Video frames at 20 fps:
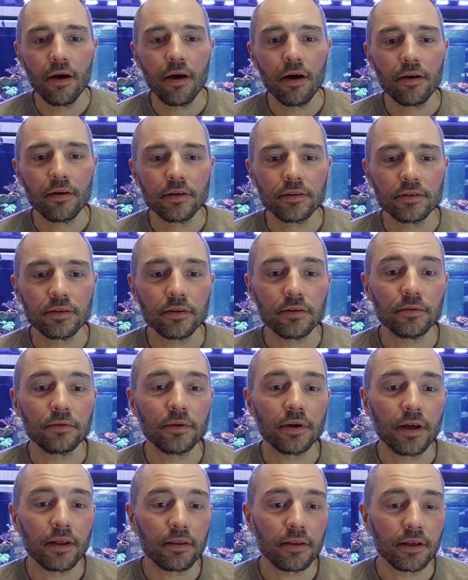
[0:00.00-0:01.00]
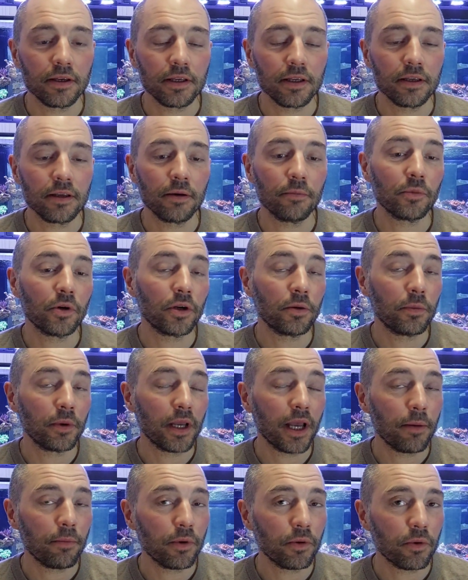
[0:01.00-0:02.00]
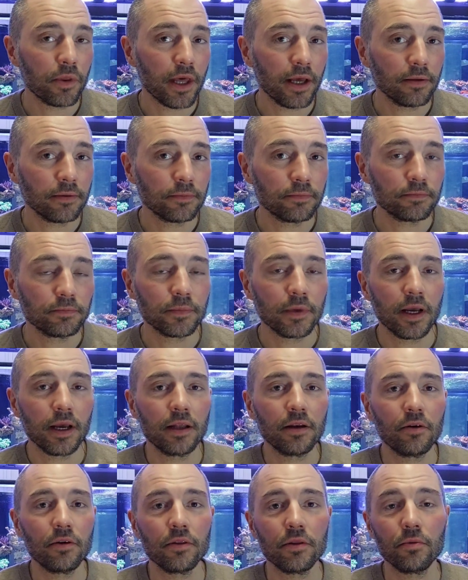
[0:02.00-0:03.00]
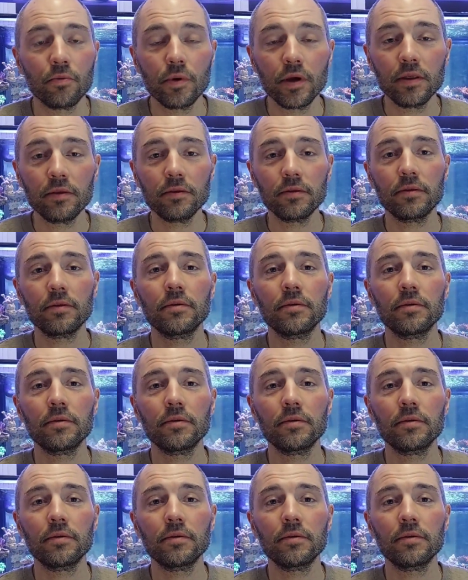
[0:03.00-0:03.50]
So I think I'm going to be happy with that. And on the width,